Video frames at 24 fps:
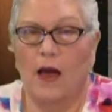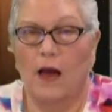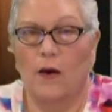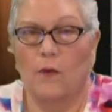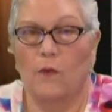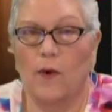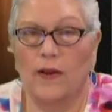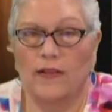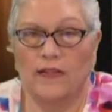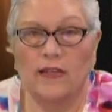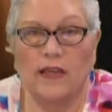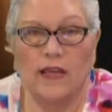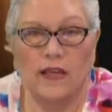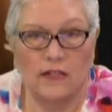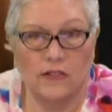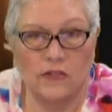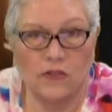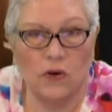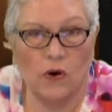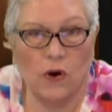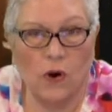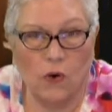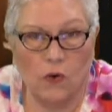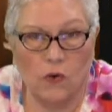when kids
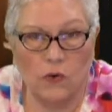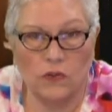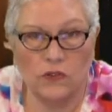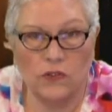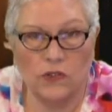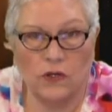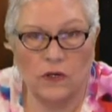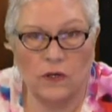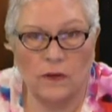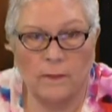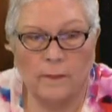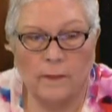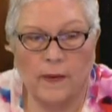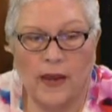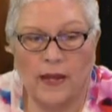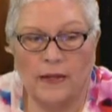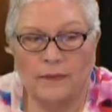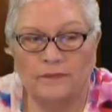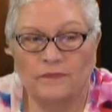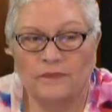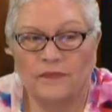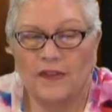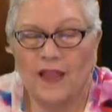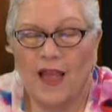are older,
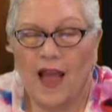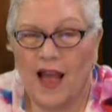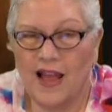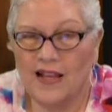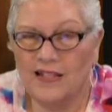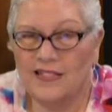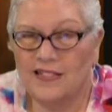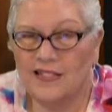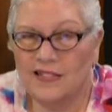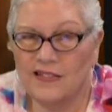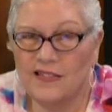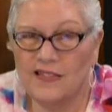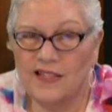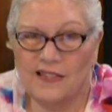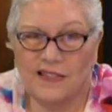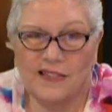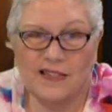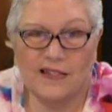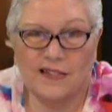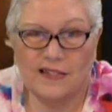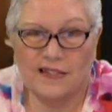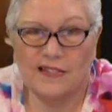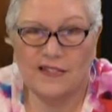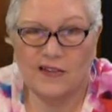but I still think
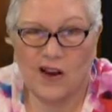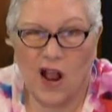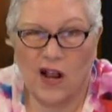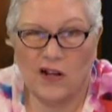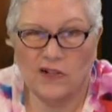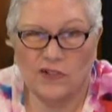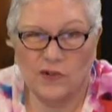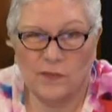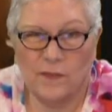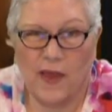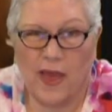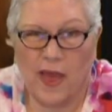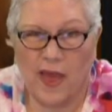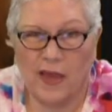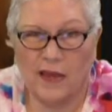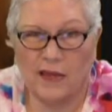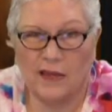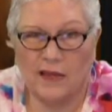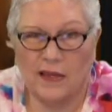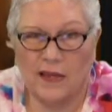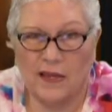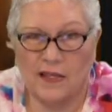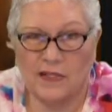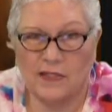the distractor
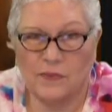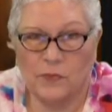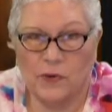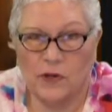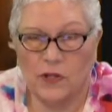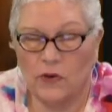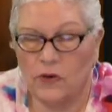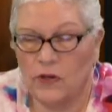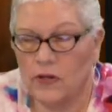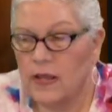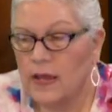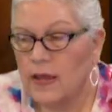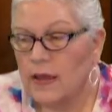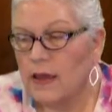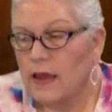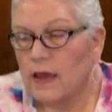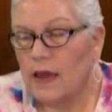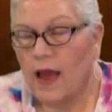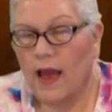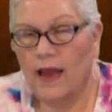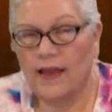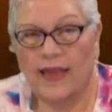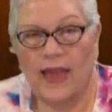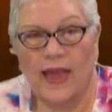bag is pretty good.
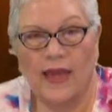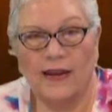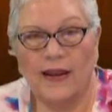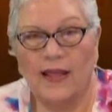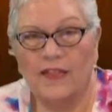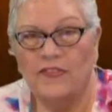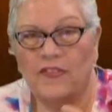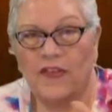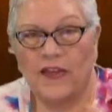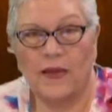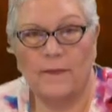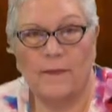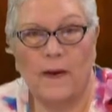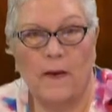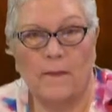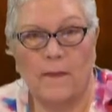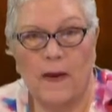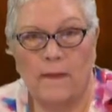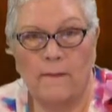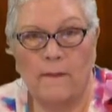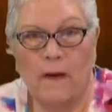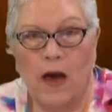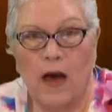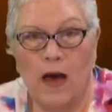Again, I think about
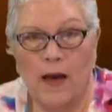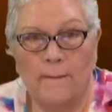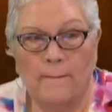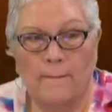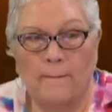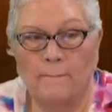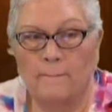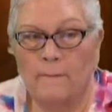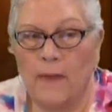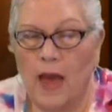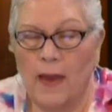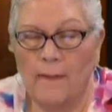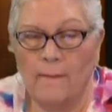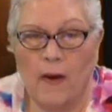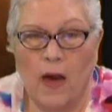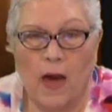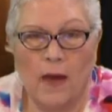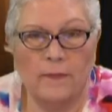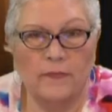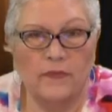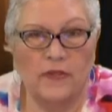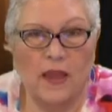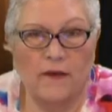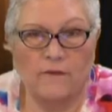my mom. My
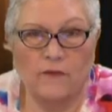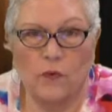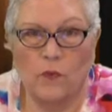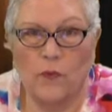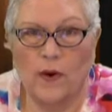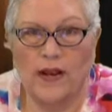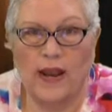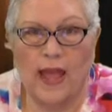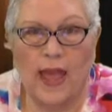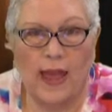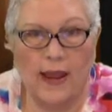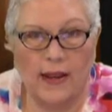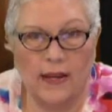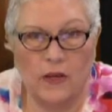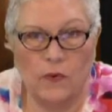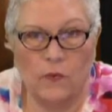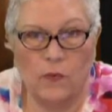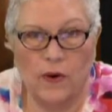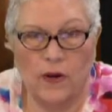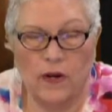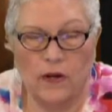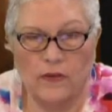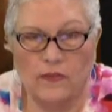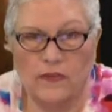mom never went
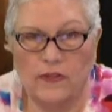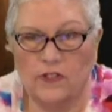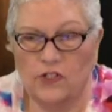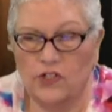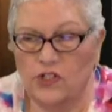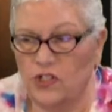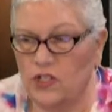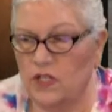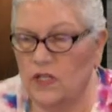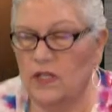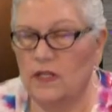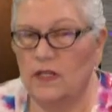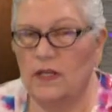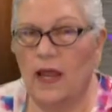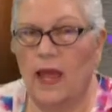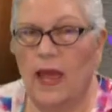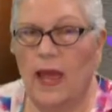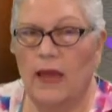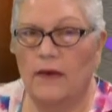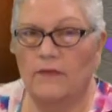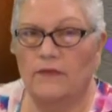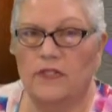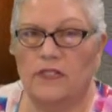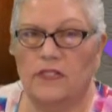anywhere that she didn't
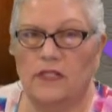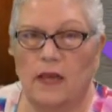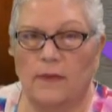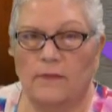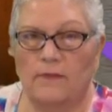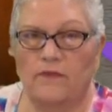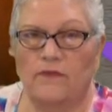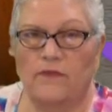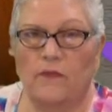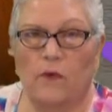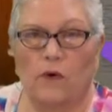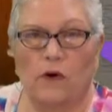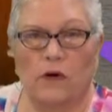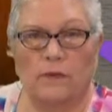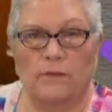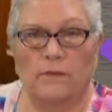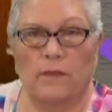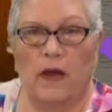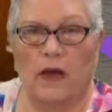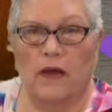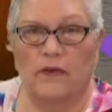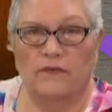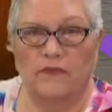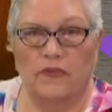have some
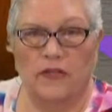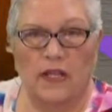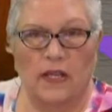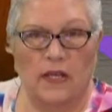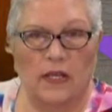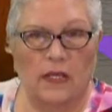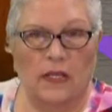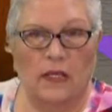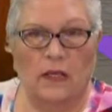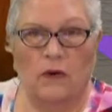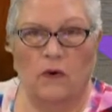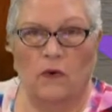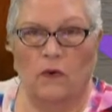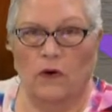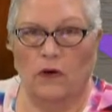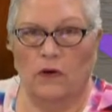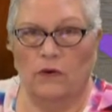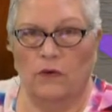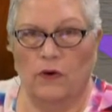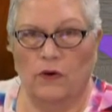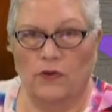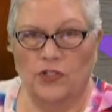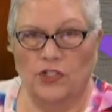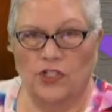form of knitting or
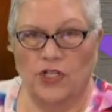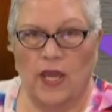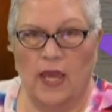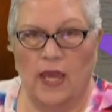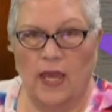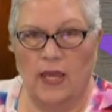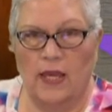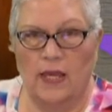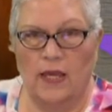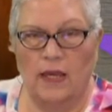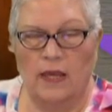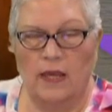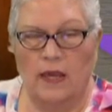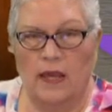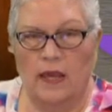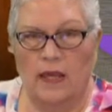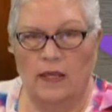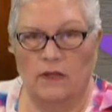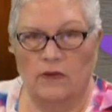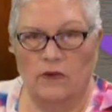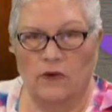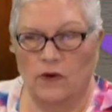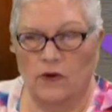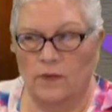crochet
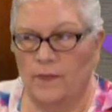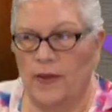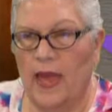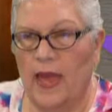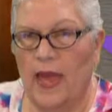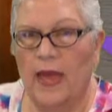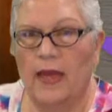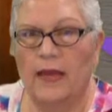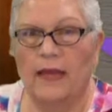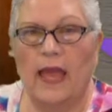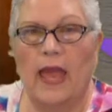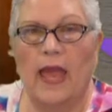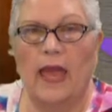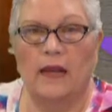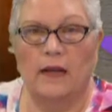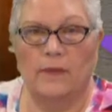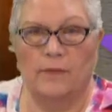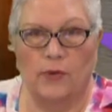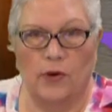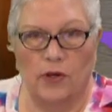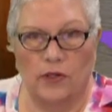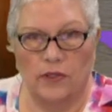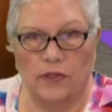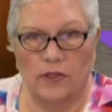in her bag, and a
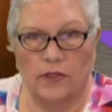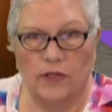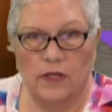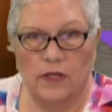book